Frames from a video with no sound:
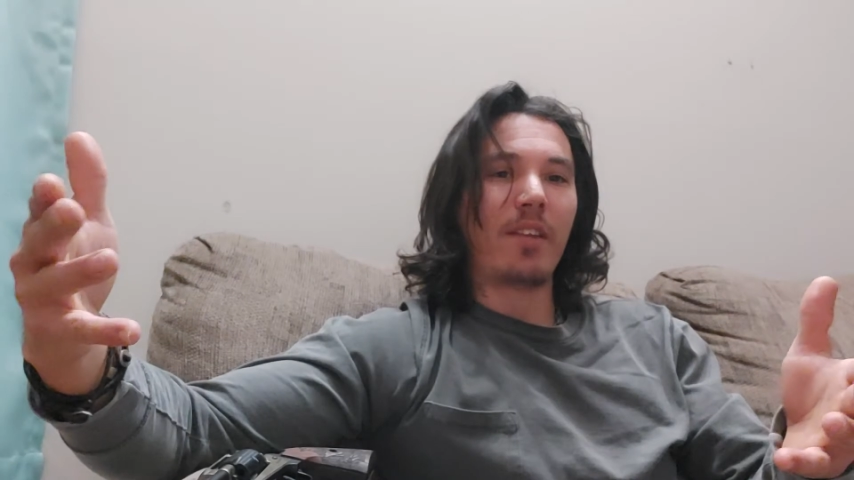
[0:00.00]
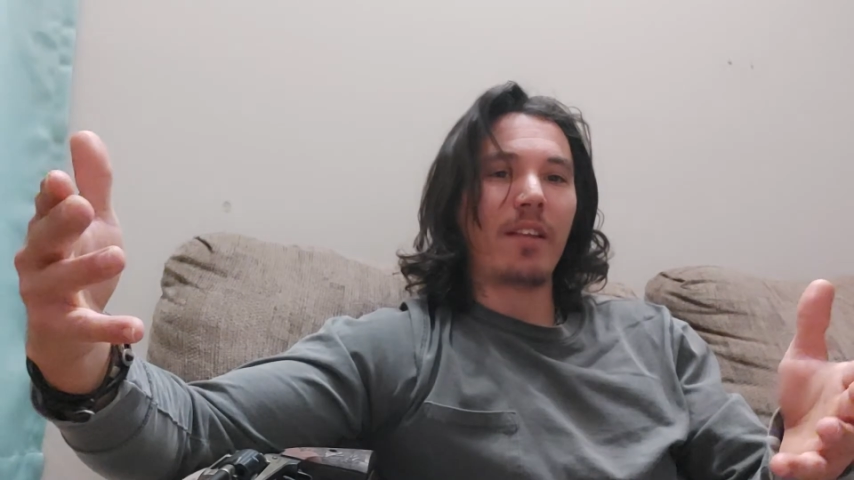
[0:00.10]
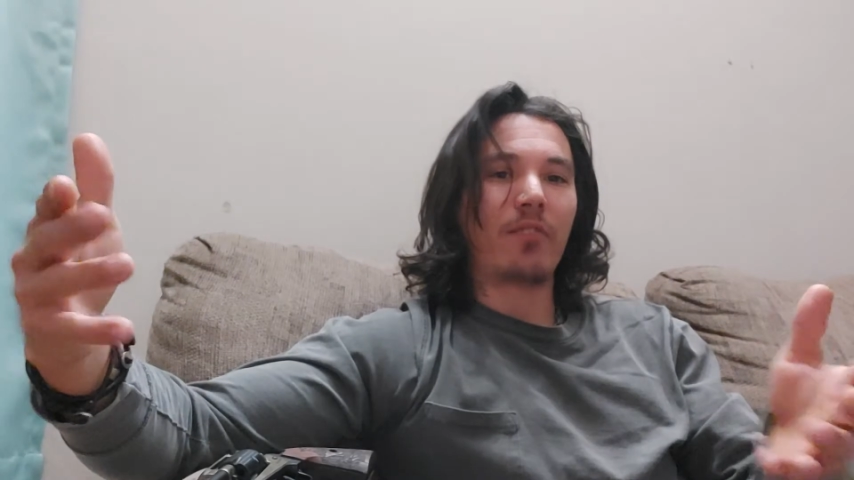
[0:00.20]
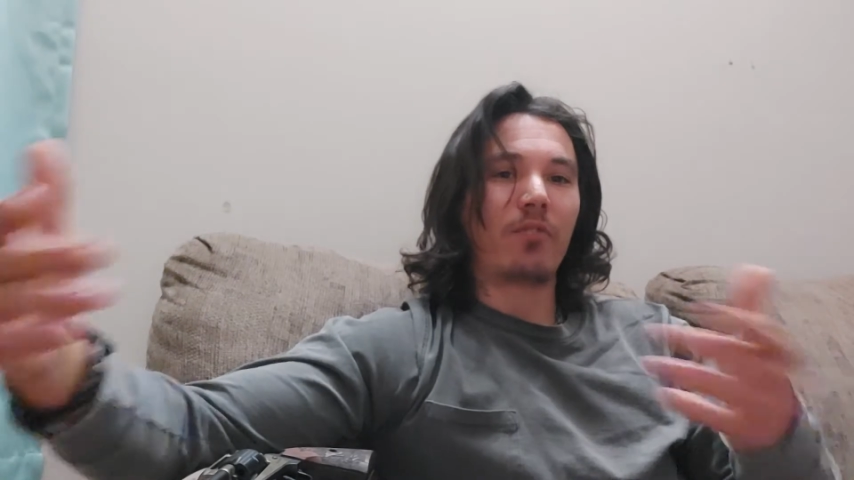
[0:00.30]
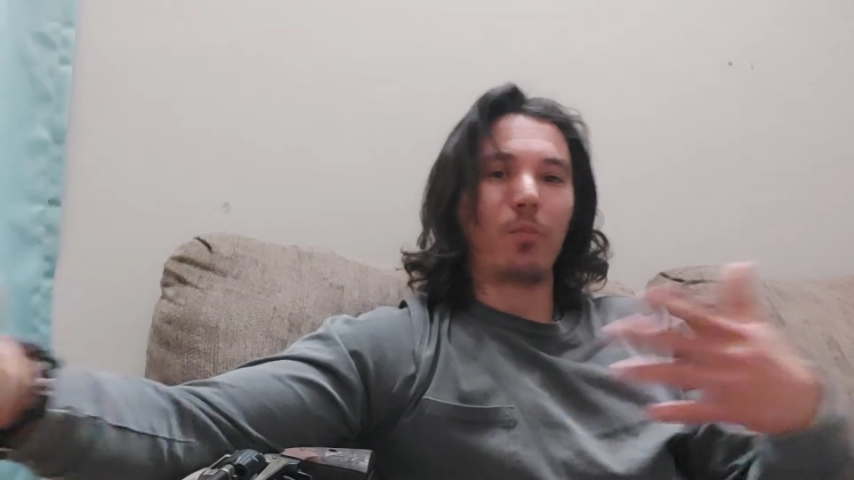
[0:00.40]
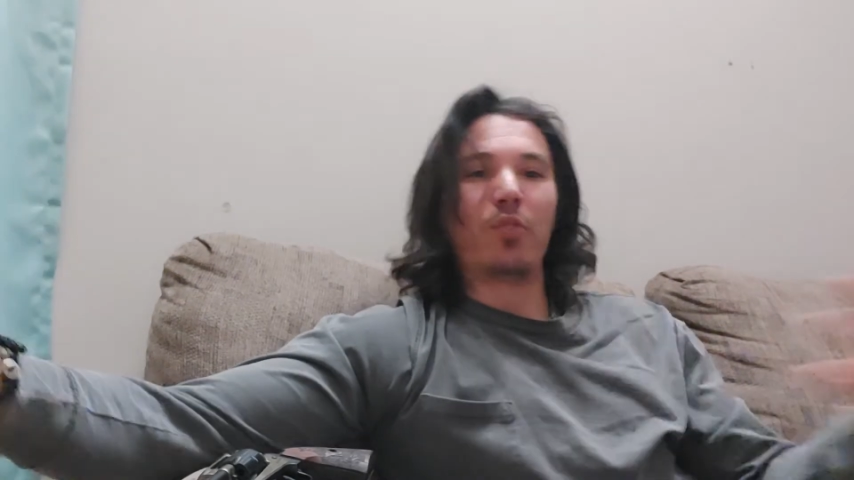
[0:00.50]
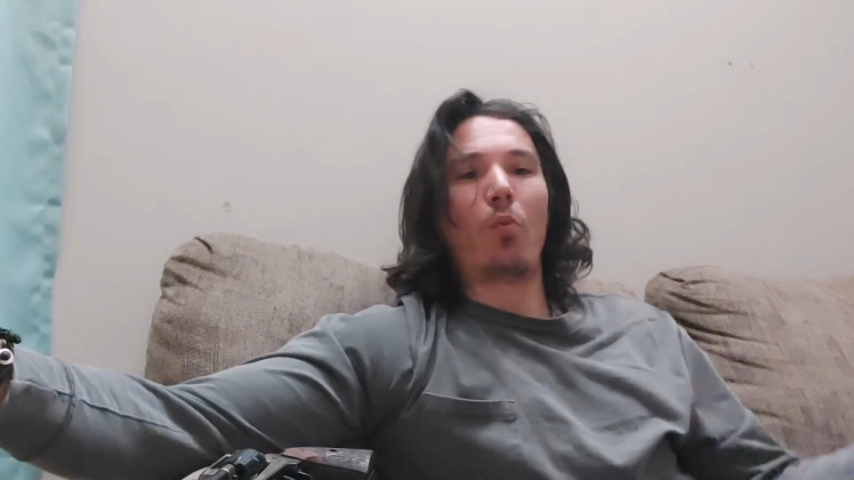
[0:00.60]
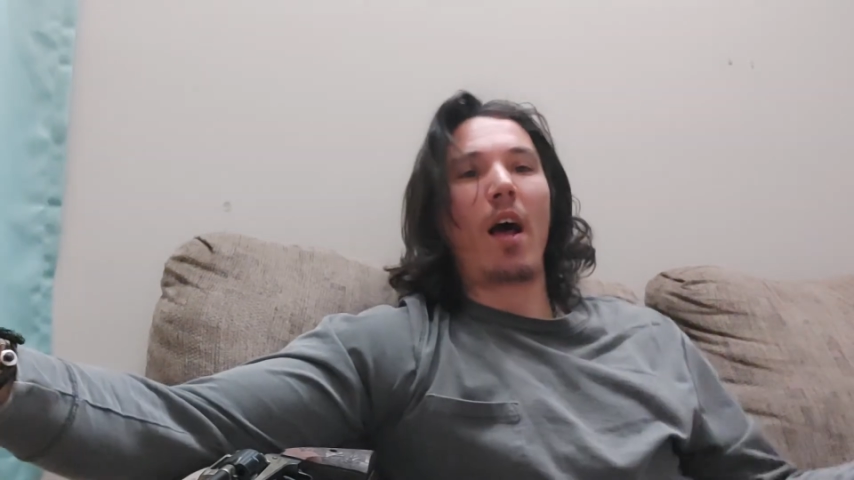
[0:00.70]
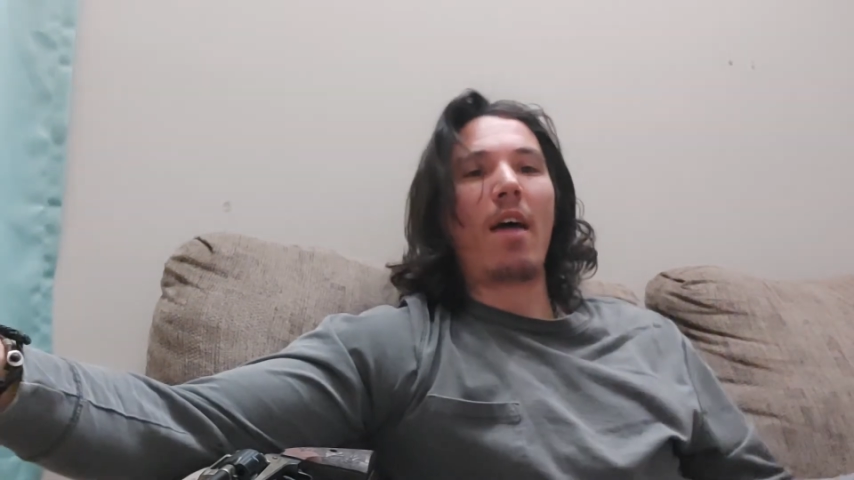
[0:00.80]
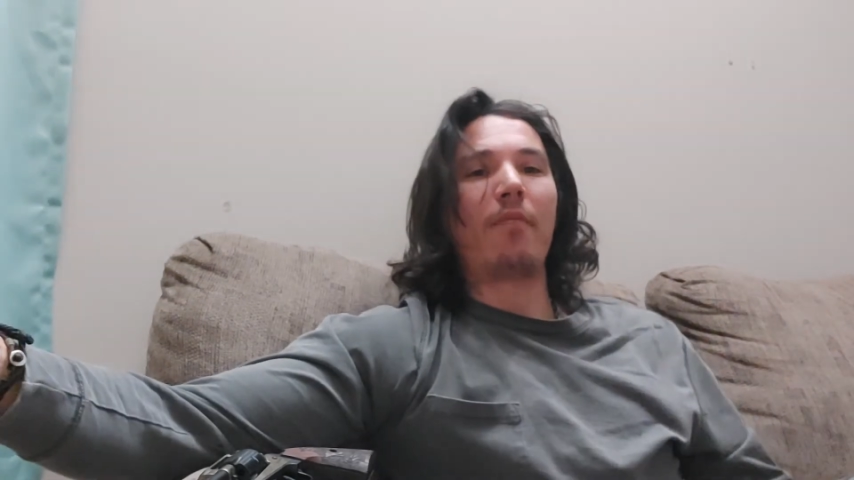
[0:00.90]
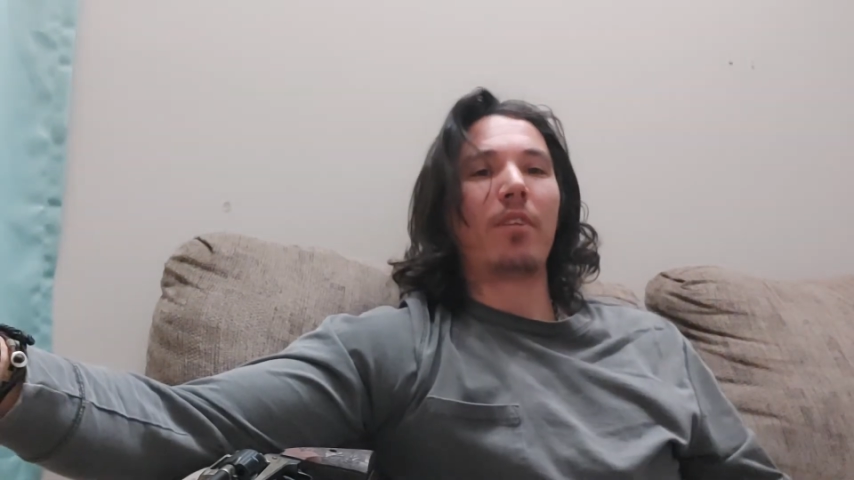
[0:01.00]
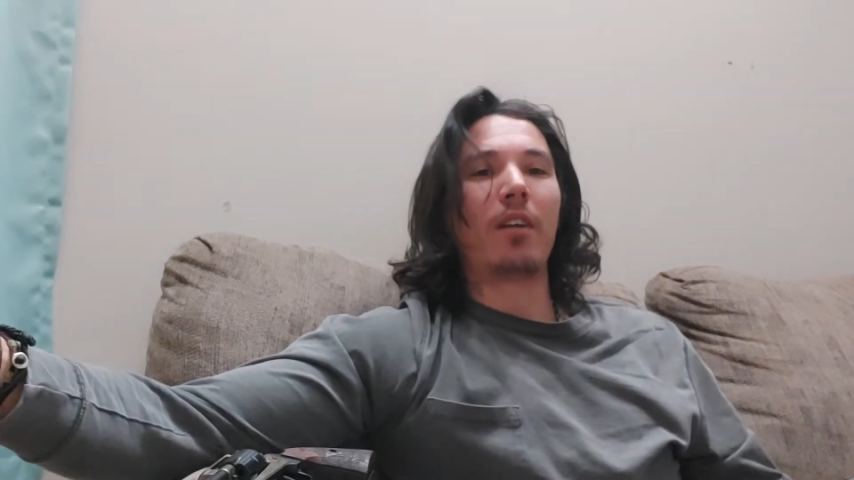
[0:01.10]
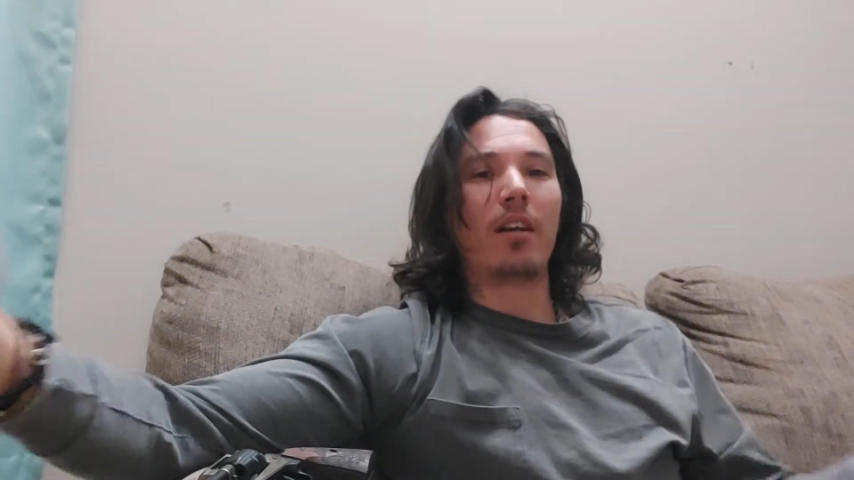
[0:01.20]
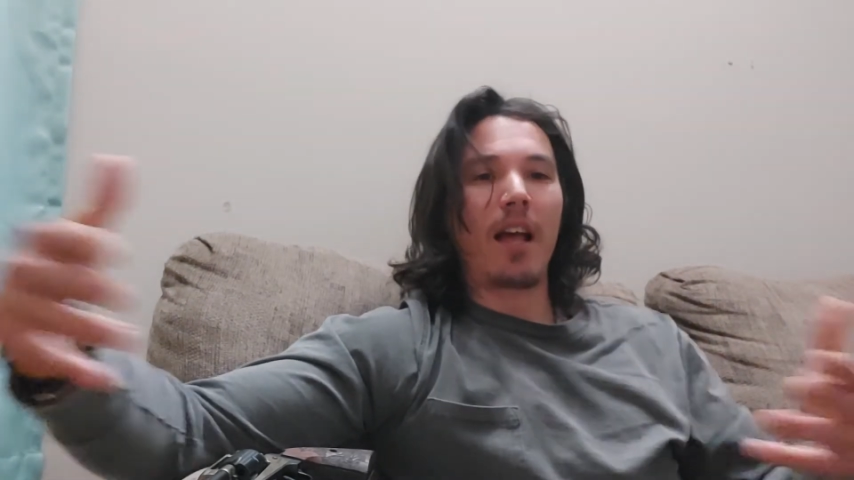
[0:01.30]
that's the reason why I have a gun.